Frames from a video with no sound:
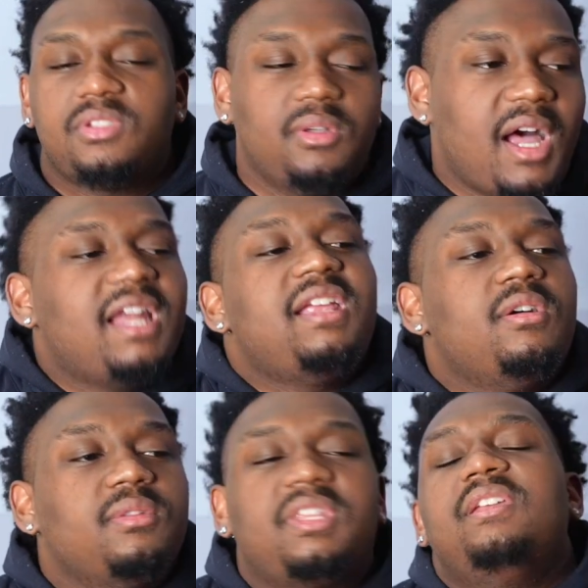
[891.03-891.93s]
So how they
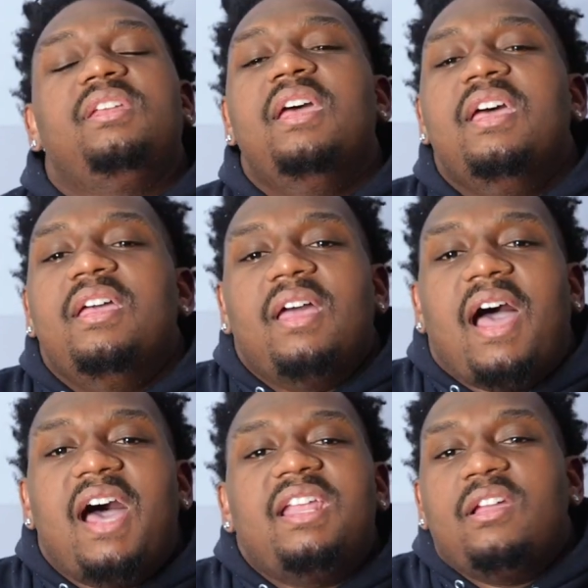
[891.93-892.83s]
go think
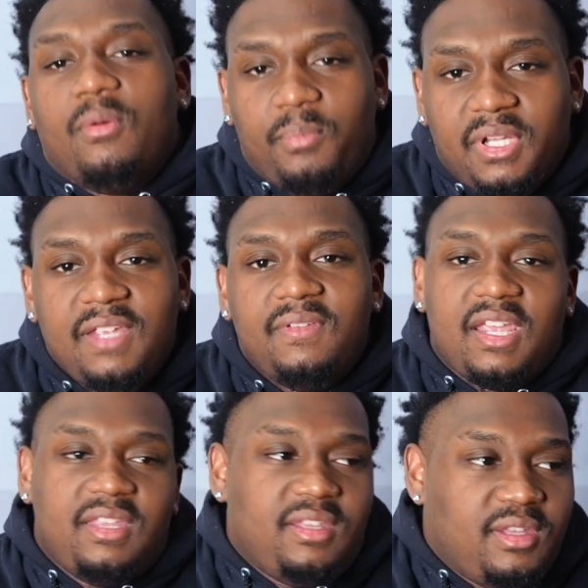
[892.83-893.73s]
how they go believe
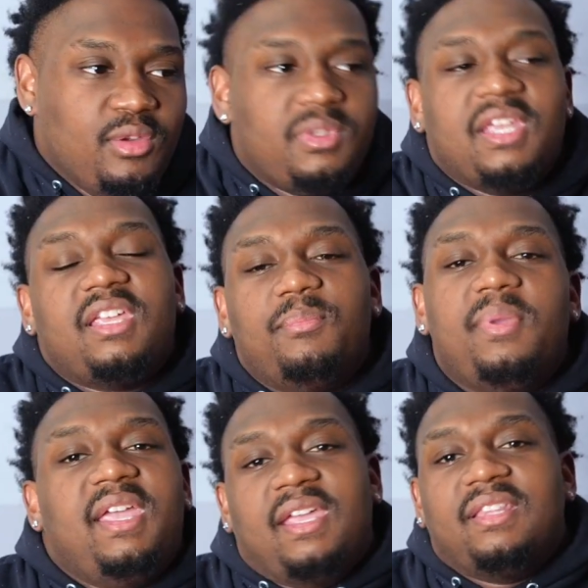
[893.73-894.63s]
that you thinking
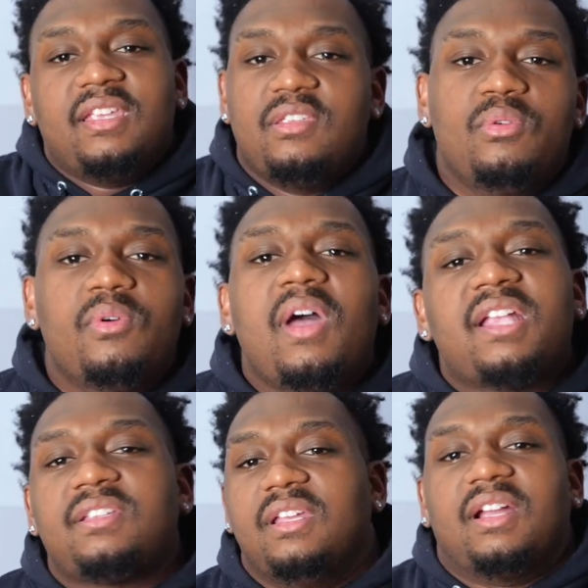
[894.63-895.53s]
big and think you go
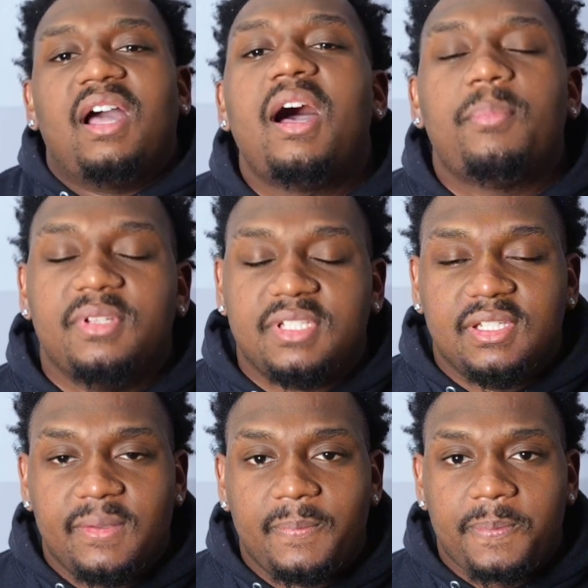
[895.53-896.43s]
actually accomplish it?